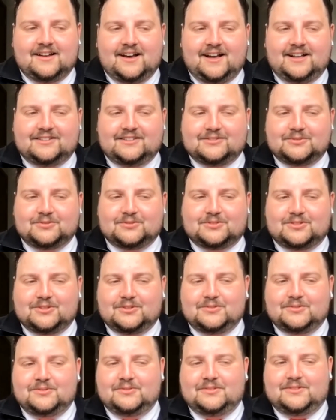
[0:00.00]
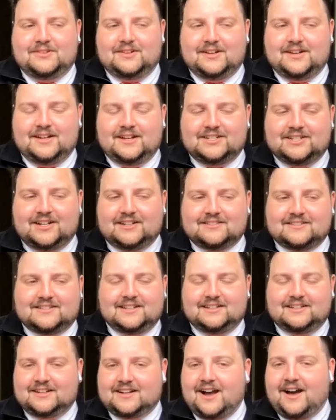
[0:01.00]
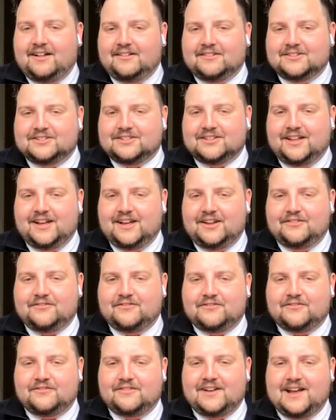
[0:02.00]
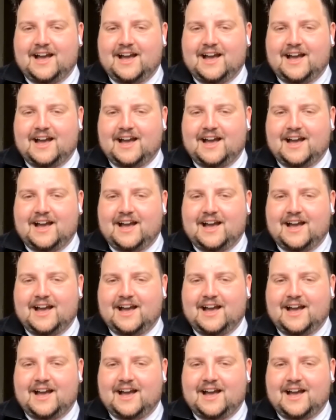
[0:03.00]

high school student adjusting to college life.